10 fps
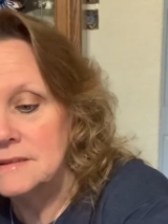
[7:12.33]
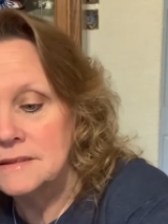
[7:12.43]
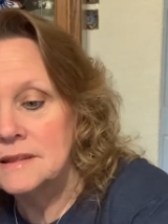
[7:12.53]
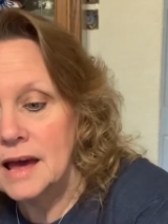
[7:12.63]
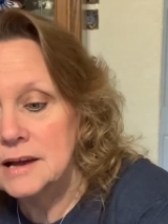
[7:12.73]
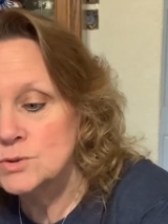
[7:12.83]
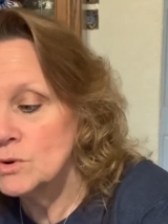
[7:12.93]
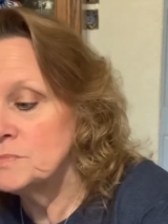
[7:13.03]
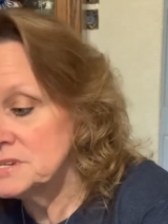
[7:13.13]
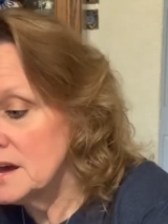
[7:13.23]
the actual
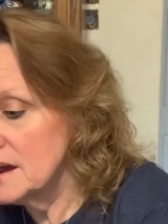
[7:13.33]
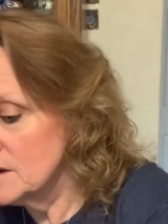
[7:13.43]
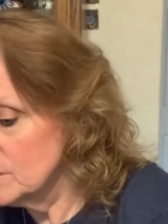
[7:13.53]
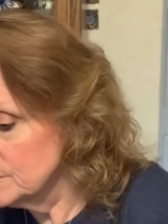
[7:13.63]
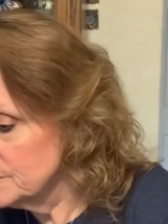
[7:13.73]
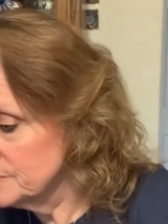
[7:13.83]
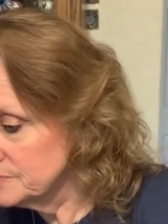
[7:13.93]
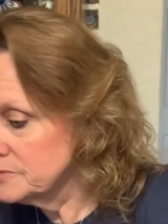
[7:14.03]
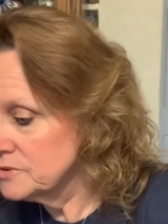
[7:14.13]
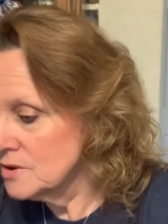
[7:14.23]
potato
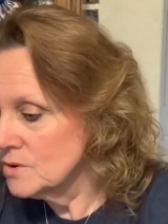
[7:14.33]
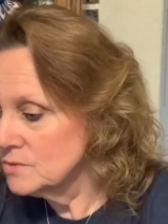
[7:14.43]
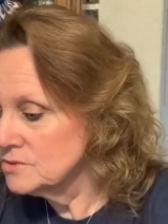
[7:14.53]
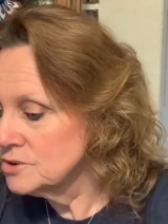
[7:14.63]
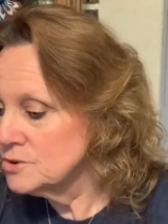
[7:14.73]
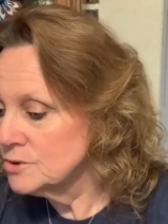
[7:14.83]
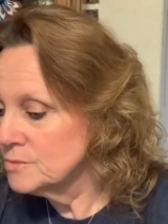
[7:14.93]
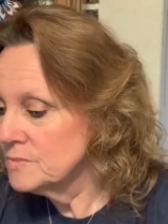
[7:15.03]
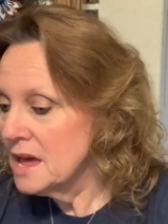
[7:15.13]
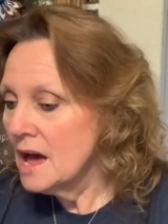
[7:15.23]
to do.
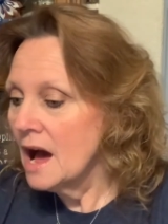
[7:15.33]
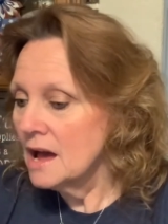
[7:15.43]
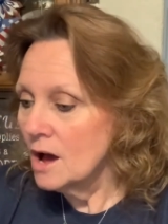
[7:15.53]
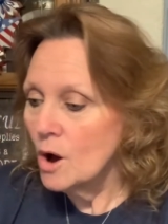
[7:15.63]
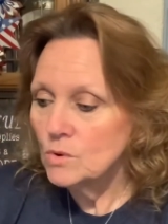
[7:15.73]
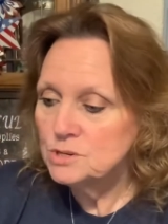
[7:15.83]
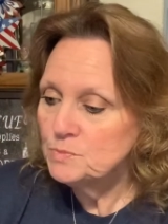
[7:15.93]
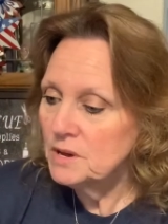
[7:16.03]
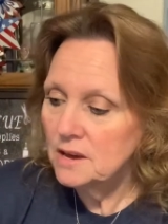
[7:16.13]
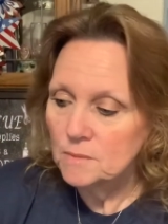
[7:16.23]
I always
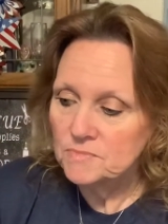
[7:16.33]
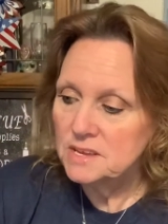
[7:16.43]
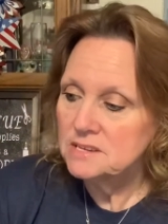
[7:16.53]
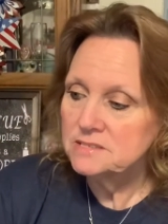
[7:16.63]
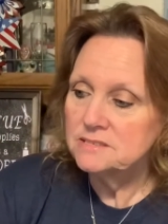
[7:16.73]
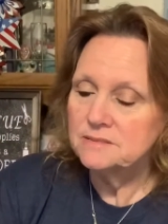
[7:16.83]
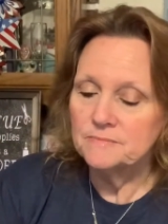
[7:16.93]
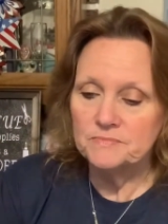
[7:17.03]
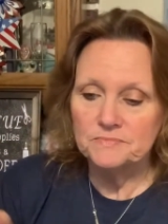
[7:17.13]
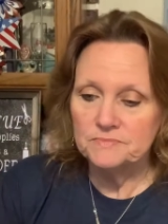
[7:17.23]
pick up this.
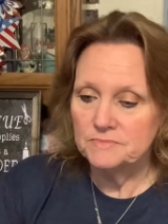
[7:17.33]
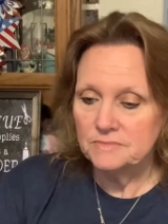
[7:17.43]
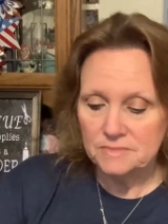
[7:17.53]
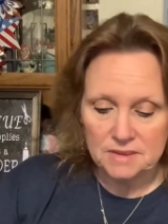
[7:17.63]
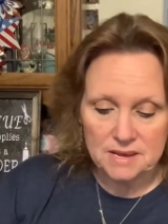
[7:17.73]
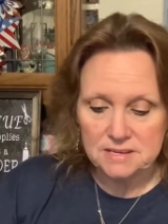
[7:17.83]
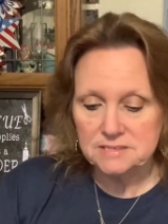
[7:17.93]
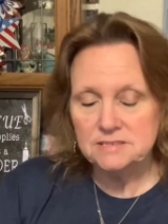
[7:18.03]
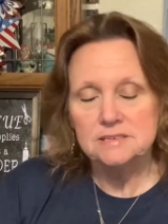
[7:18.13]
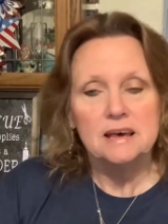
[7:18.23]

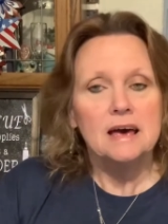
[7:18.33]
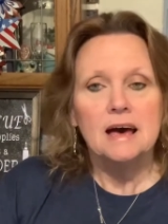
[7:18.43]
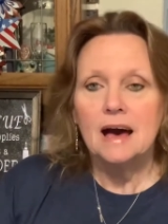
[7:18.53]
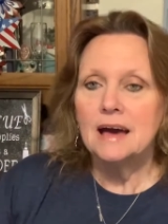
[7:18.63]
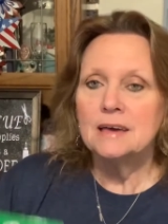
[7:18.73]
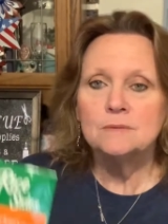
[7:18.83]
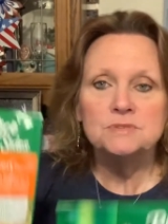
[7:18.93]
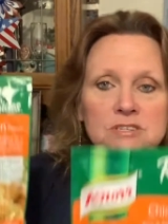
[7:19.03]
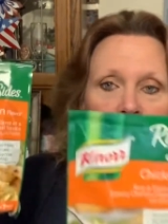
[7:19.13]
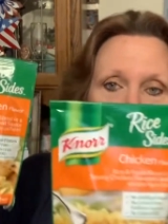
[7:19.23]
Yes, I am
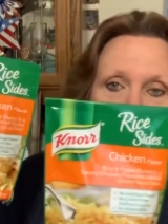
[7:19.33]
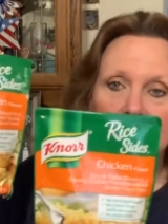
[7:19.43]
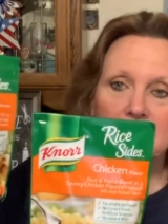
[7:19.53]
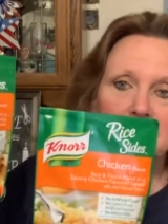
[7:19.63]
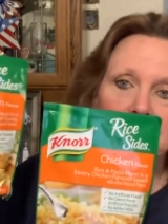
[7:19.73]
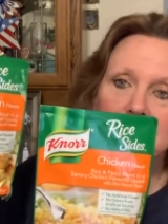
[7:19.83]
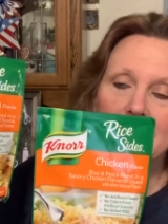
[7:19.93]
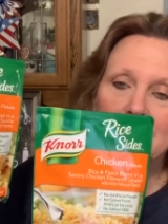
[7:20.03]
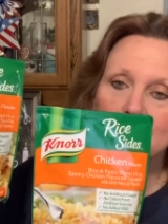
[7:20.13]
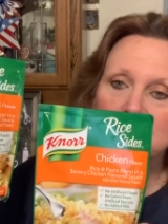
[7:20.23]
stocking
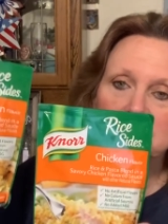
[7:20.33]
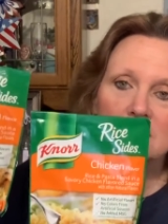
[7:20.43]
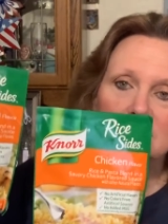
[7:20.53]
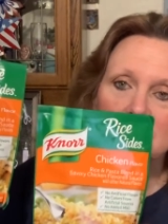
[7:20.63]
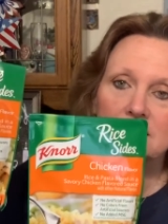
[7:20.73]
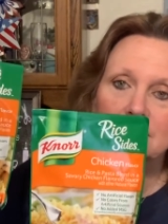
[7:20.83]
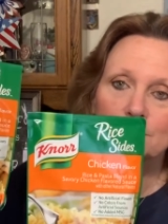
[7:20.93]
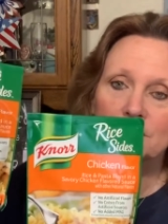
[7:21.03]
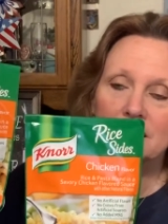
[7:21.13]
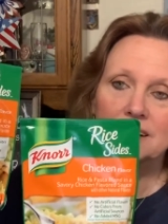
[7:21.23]

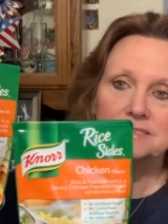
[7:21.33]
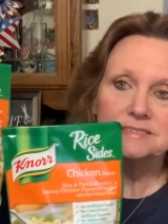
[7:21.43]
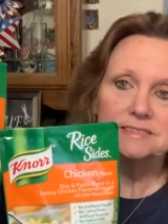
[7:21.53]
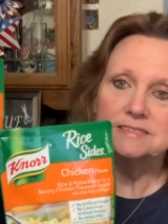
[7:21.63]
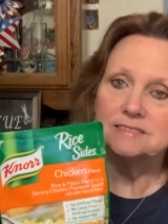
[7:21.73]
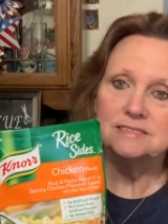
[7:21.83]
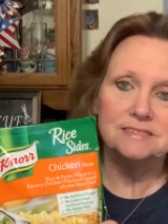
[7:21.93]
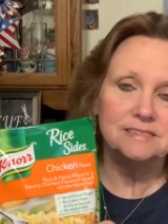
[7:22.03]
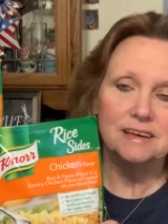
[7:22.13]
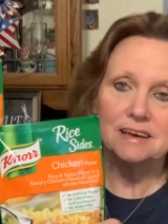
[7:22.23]
up, guys. This
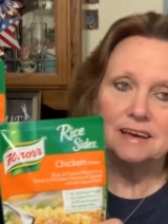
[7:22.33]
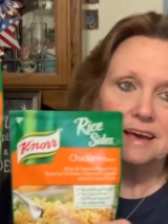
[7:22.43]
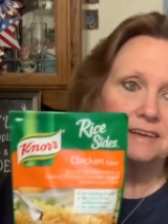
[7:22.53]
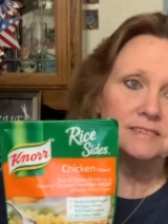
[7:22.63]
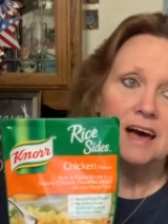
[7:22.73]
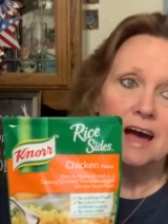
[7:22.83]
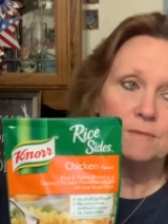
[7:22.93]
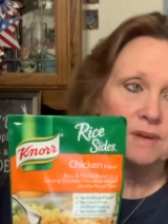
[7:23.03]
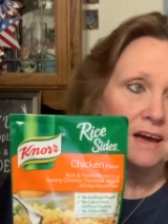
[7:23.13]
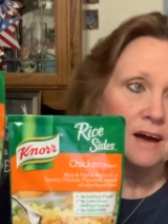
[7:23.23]
is a time
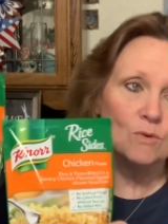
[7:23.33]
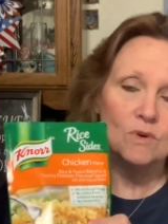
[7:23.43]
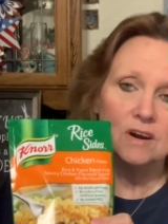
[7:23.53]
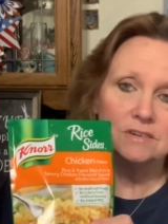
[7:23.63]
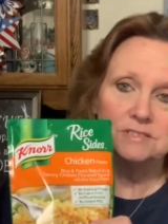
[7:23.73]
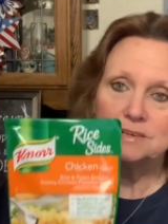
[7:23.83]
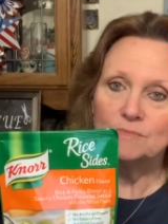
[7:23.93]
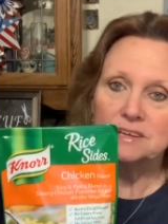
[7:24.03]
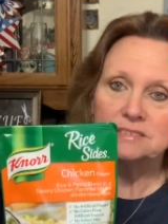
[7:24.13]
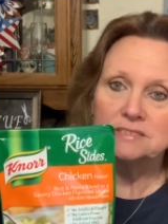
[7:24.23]
now where
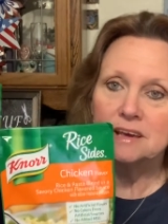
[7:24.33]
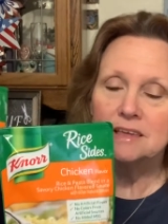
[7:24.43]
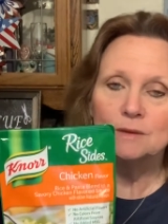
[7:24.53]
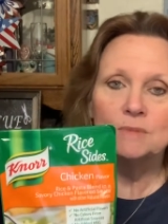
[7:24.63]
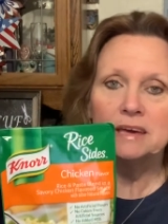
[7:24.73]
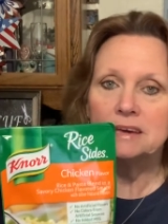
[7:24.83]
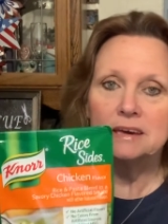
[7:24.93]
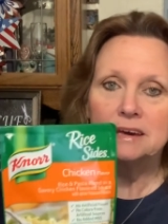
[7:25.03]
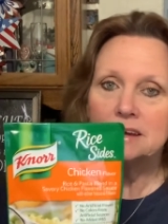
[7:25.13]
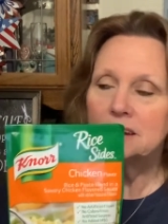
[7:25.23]
something's telling me
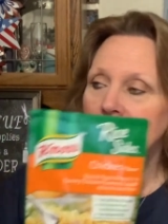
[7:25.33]
again,